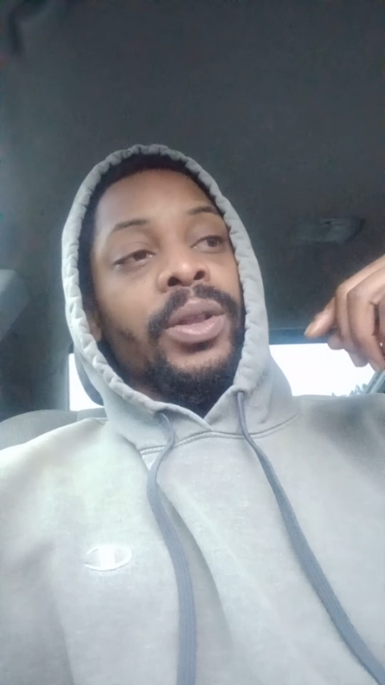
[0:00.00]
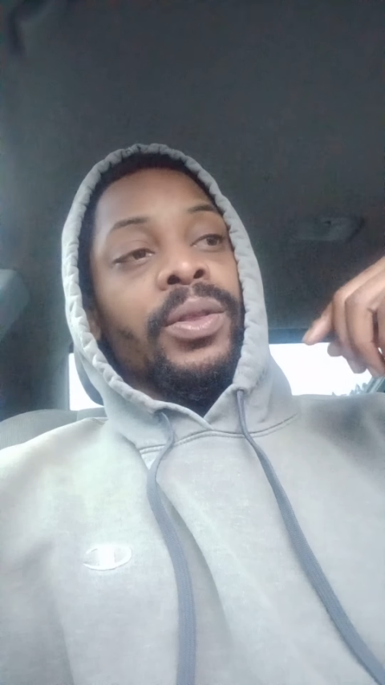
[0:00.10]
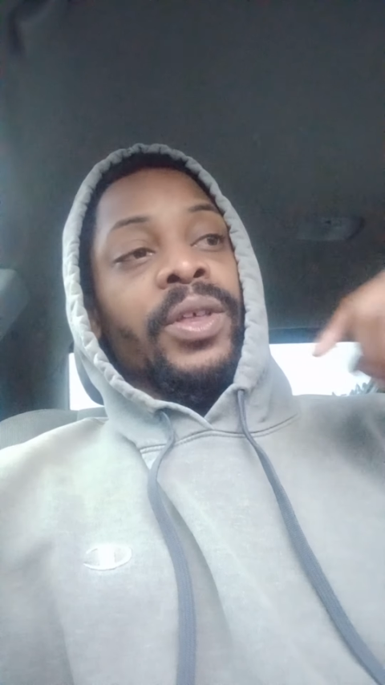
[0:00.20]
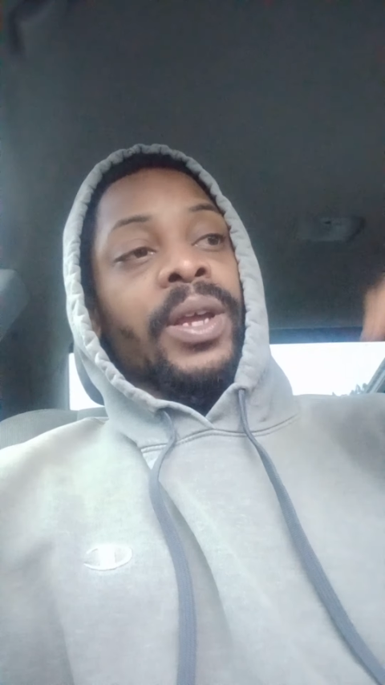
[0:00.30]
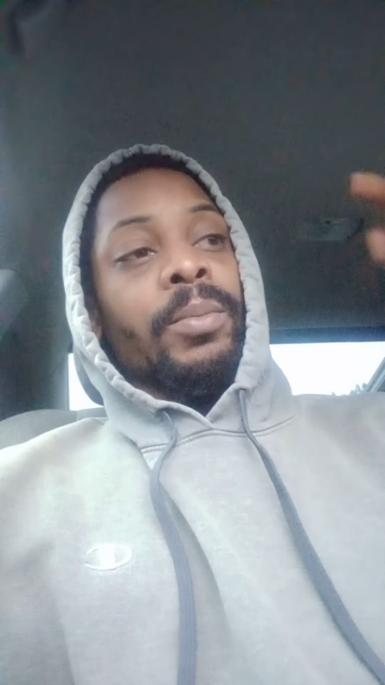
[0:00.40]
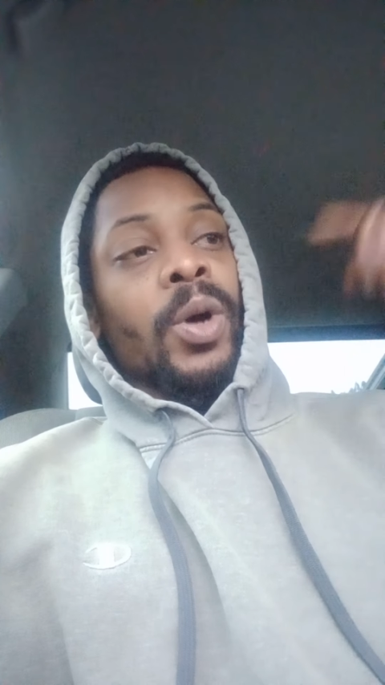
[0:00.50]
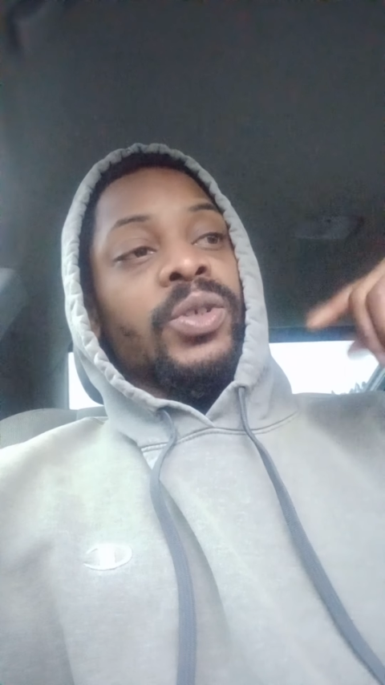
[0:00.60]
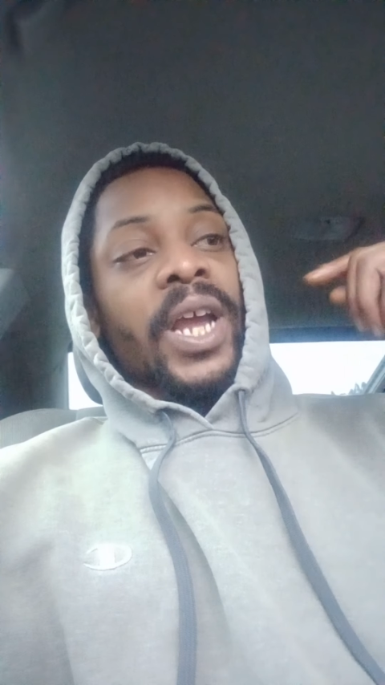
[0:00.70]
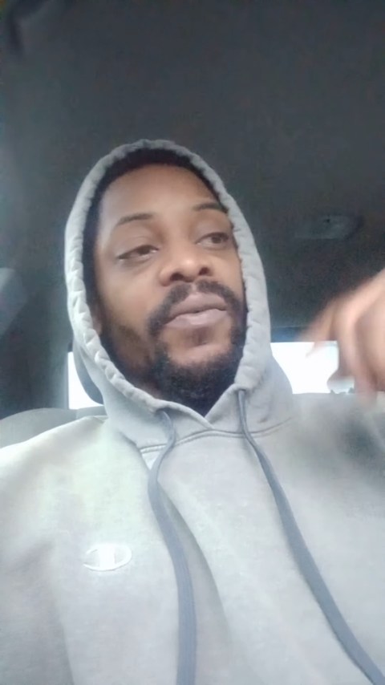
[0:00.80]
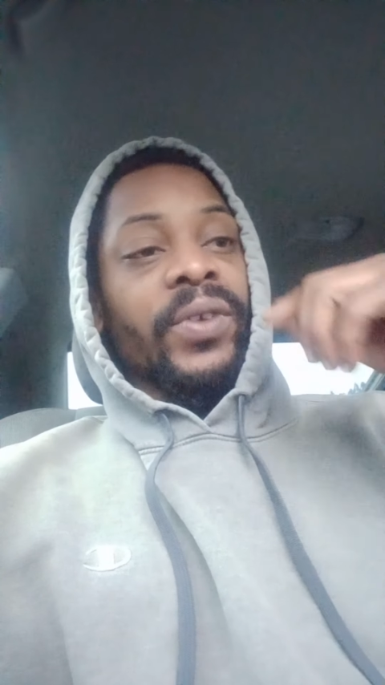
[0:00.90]
than
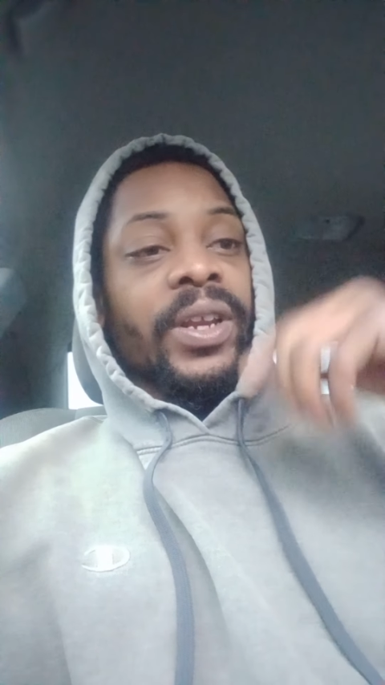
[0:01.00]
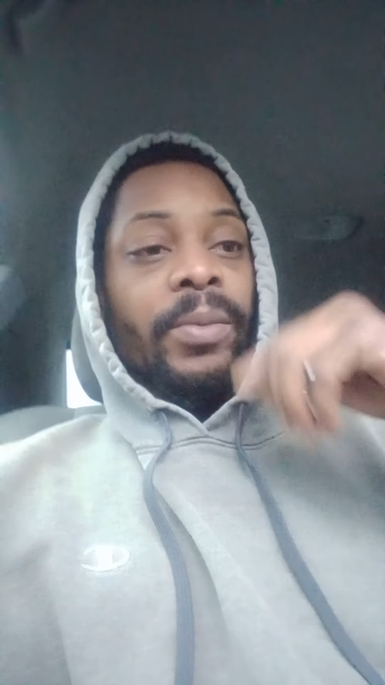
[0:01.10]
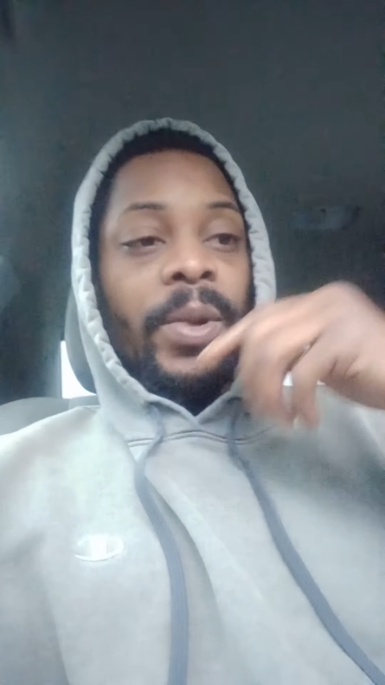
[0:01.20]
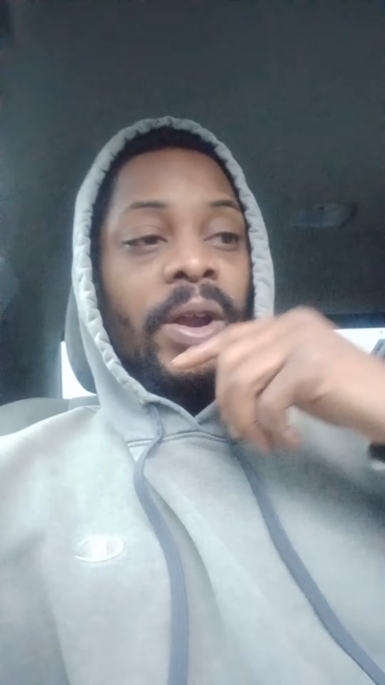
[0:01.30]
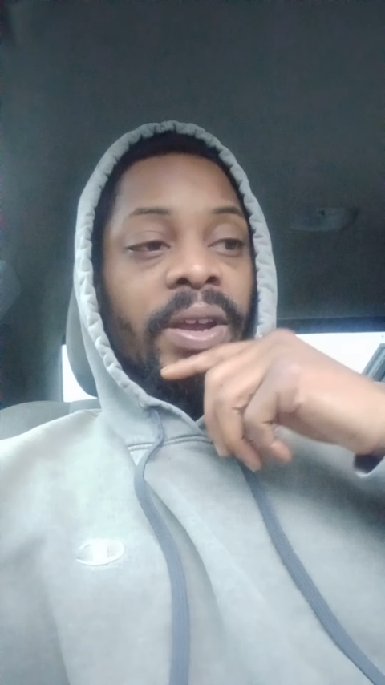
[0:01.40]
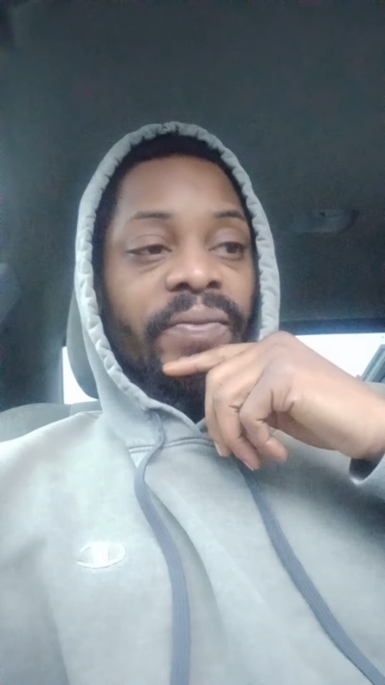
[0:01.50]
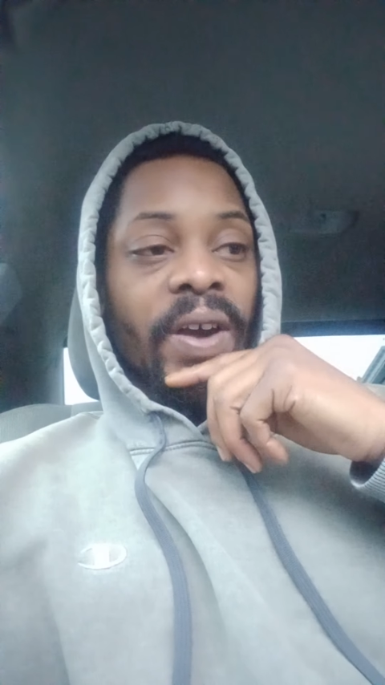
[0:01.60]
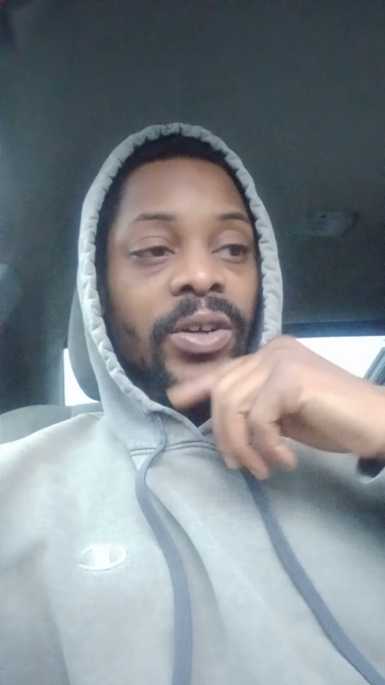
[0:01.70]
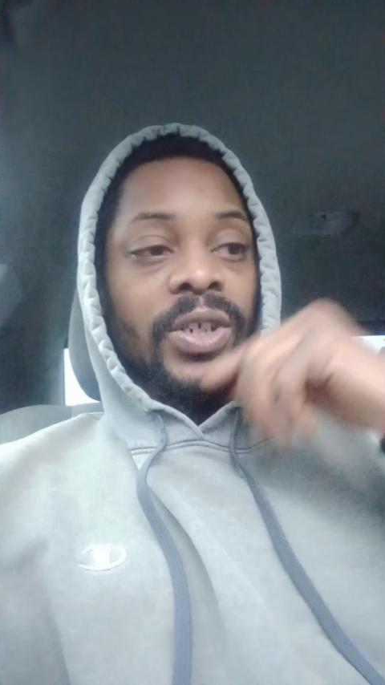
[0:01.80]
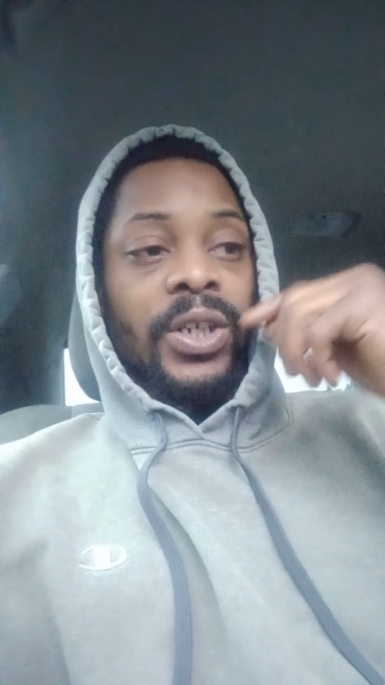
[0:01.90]
most African American
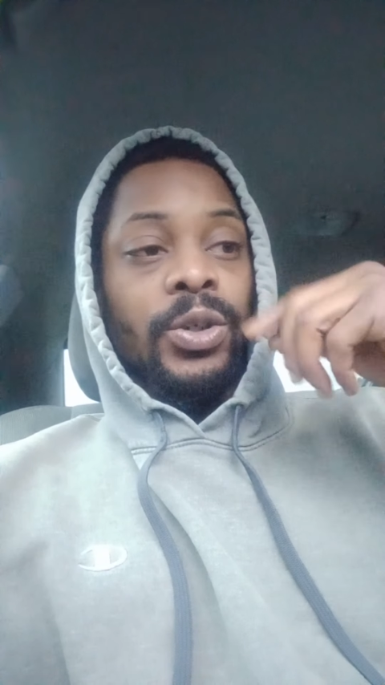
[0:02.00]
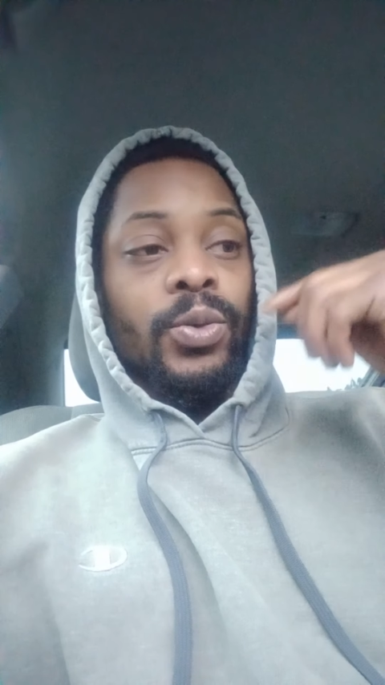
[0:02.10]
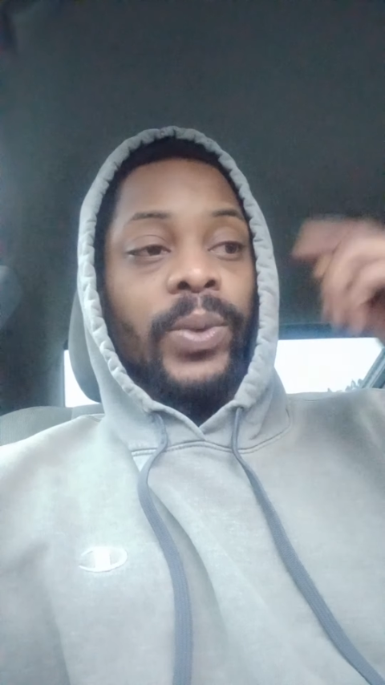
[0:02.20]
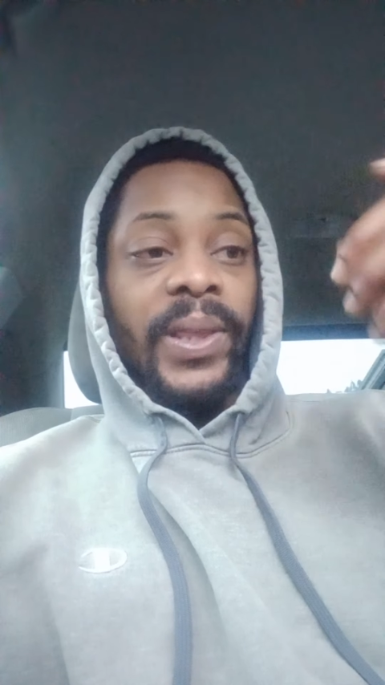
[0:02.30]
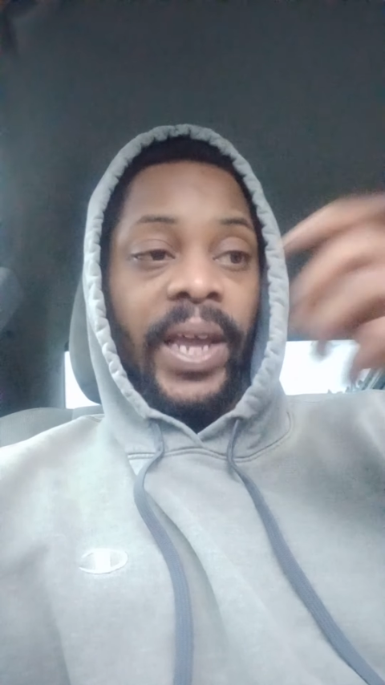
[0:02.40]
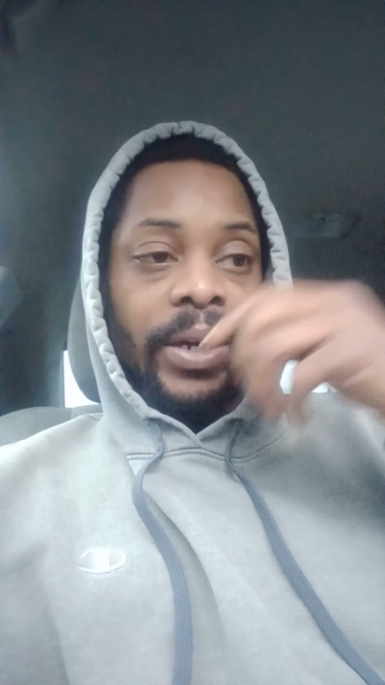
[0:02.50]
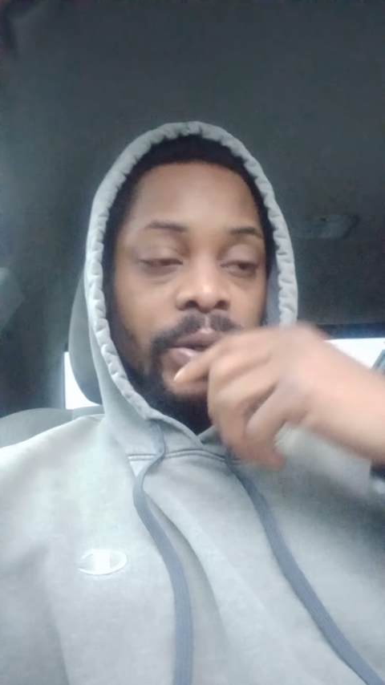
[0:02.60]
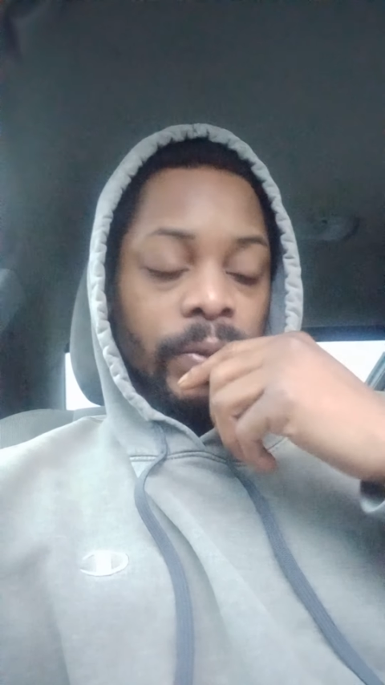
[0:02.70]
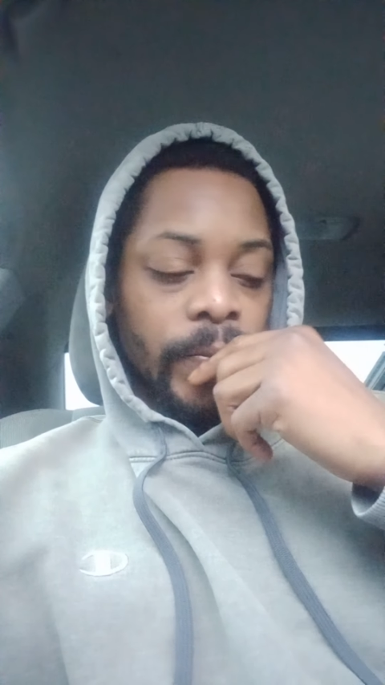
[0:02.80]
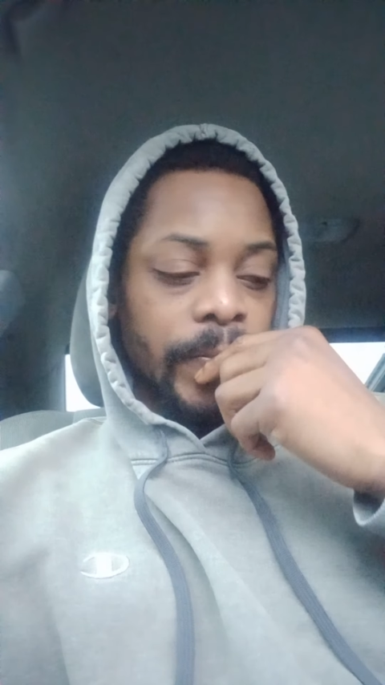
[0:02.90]
fighters can do what they do.